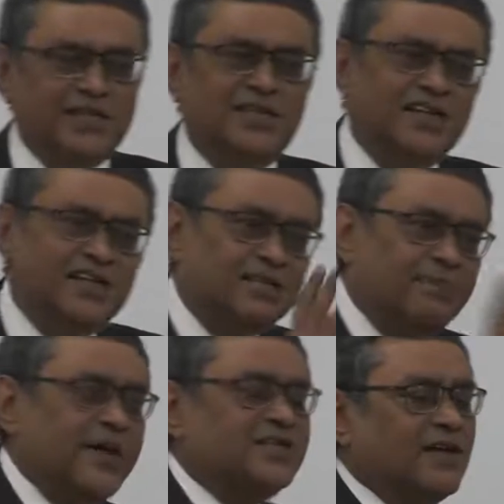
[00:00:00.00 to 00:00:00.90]

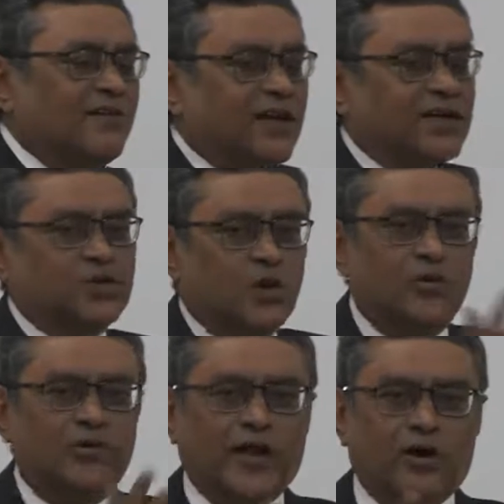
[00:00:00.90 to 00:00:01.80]
despite Savarkar's
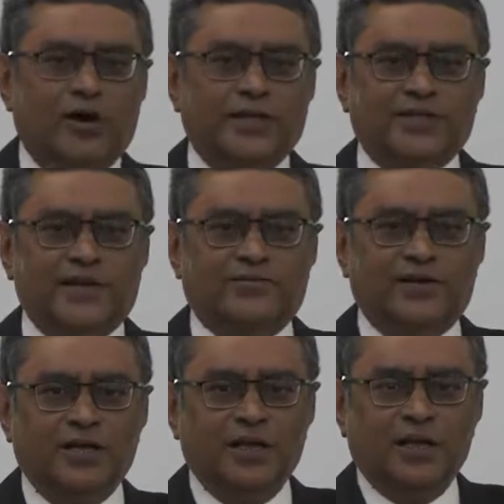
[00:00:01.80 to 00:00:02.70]
own record, etc.